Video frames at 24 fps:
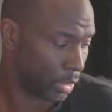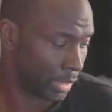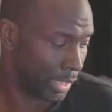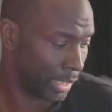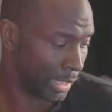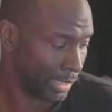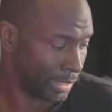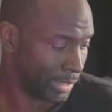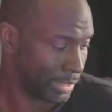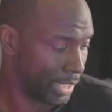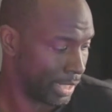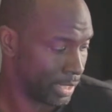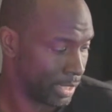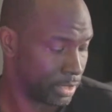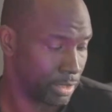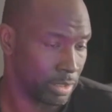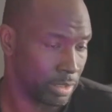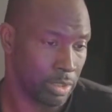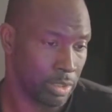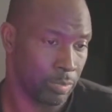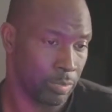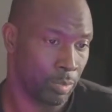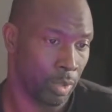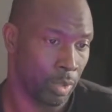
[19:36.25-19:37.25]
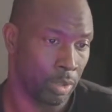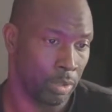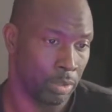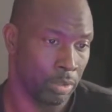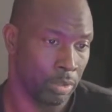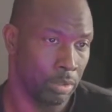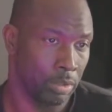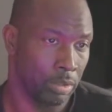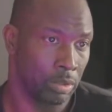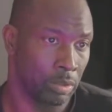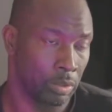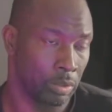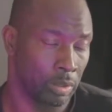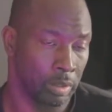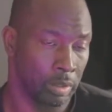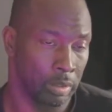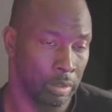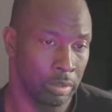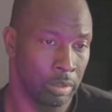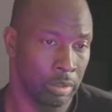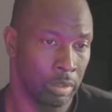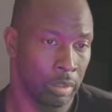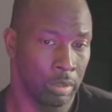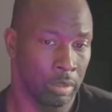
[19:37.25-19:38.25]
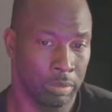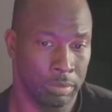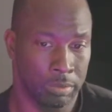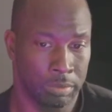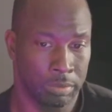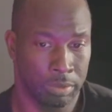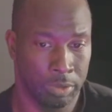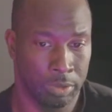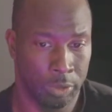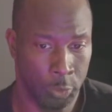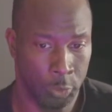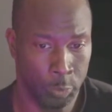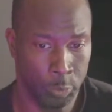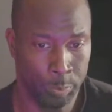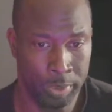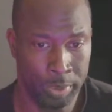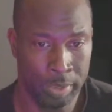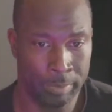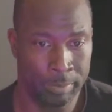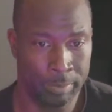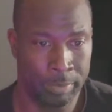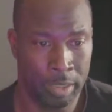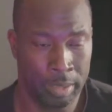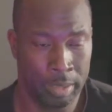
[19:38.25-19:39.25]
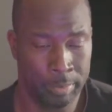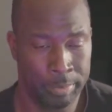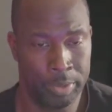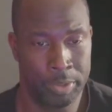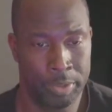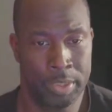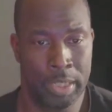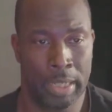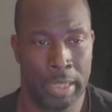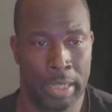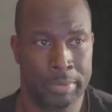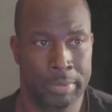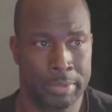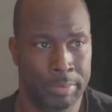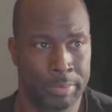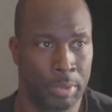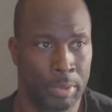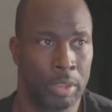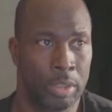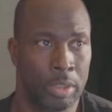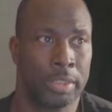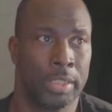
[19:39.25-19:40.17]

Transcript: like Tesla smart or you know, new BMW type smart.